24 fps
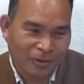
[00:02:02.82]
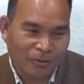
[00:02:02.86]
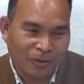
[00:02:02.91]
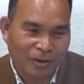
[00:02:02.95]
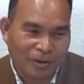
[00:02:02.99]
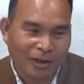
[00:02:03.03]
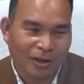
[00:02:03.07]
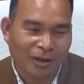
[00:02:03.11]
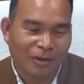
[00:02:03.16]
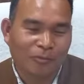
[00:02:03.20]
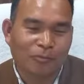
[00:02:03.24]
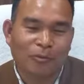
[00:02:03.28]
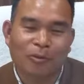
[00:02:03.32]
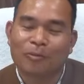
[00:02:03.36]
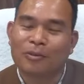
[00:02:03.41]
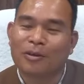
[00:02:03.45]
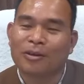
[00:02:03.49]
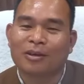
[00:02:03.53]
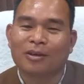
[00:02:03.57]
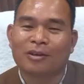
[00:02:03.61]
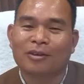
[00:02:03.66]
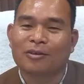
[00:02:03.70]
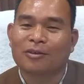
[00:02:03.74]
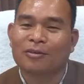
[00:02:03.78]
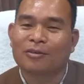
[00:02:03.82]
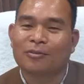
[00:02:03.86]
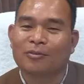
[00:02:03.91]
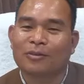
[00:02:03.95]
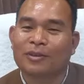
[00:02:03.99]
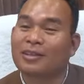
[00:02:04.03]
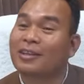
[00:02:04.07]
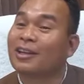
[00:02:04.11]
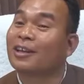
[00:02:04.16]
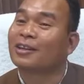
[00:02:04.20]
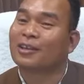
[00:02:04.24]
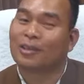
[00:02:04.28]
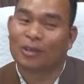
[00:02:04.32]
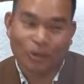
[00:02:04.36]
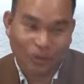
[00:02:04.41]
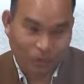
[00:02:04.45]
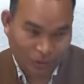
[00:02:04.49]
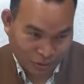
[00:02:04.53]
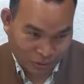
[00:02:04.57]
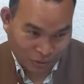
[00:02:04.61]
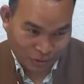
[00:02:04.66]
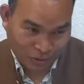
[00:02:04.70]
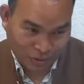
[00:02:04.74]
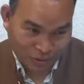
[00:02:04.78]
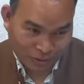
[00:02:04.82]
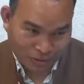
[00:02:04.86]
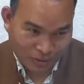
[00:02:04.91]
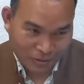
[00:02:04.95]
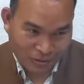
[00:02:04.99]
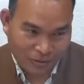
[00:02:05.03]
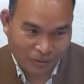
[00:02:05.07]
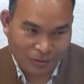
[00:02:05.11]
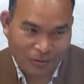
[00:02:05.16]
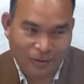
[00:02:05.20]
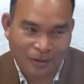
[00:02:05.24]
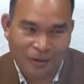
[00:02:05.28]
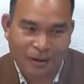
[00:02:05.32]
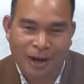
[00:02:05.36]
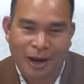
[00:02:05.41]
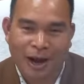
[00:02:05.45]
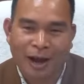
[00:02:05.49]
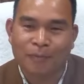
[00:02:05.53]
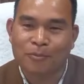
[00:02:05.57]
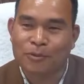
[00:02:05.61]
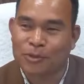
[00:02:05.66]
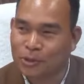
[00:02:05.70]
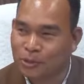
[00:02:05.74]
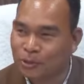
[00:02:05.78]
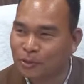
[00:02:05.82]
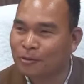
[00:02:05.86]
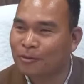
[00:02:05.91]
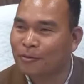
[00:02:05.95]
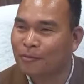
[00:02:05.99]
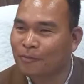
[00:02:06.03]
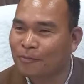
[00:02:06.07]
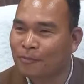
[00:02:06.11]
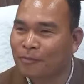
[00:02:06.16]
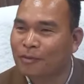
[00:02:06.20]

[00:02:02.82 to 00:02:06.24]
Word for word: We are moving with that note. So I'm sure